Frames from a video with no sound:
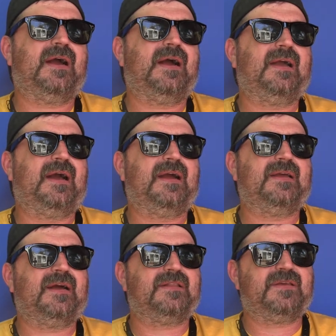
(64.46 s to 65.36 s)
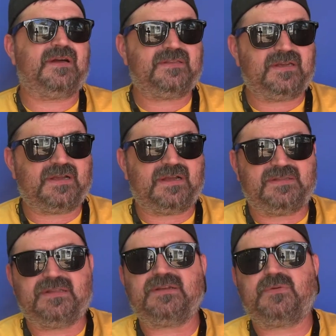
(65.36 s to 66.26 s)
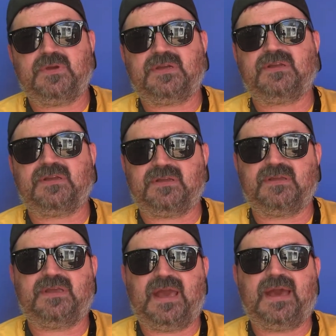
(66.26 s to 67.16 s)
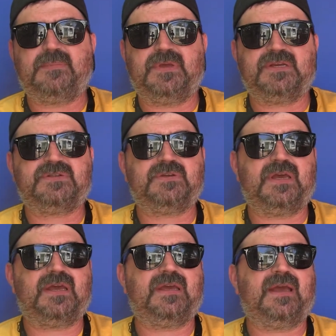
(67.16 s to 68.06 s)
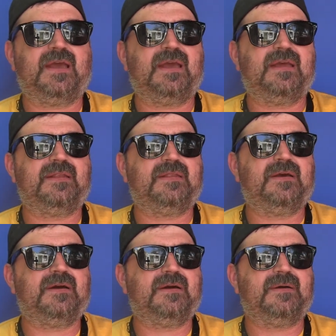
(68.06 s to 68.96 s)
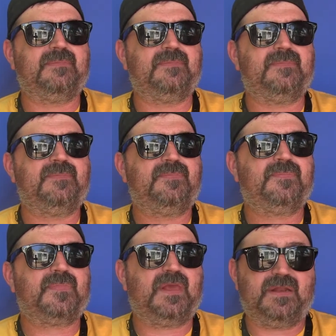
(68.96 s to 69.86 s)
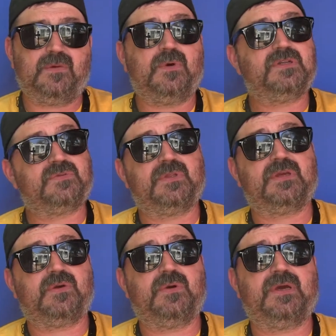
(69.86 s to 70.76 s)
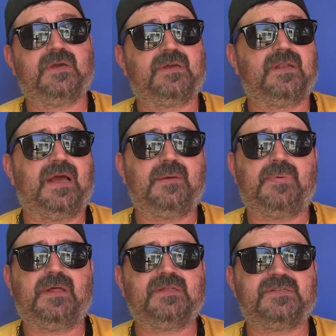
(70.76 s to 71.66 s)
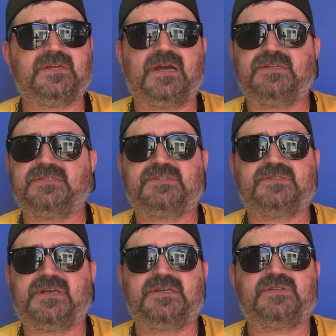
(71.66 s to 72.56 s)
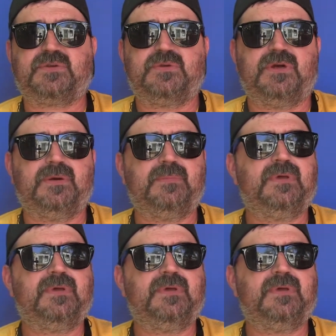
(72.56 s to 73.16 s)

I I talked to you. I did a quick gab yesterday, and um, and it was really quick. And I apologize. It's because I screwed up.